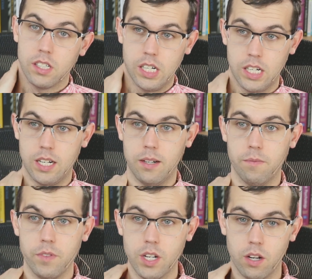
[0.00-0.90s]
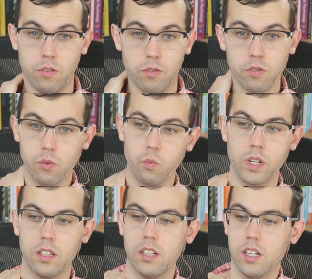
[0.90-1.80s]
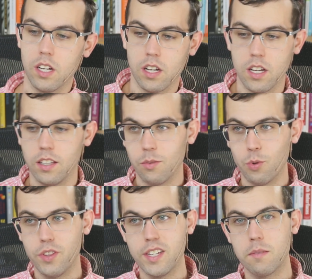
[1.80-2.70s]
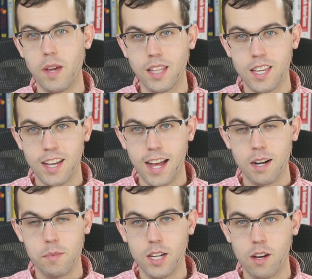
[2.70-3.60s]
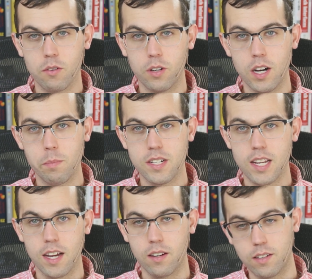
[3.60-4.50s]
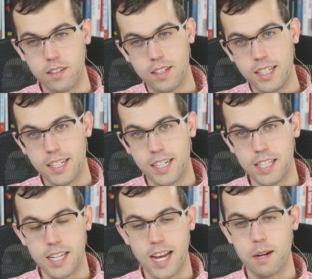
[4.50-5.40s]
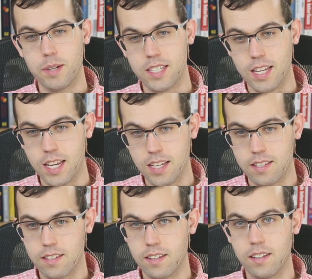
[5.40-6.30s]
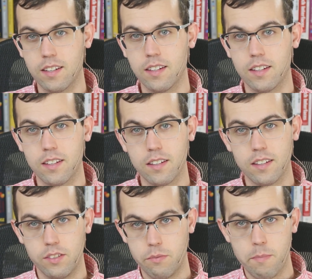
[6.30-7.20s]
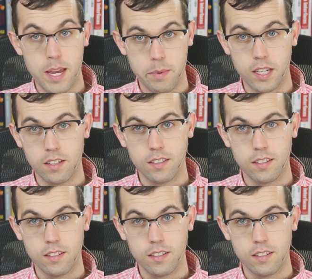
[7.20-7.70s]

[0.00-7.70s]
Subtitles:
Um, you know, will this make the economy go up and down? And the economist says maybe.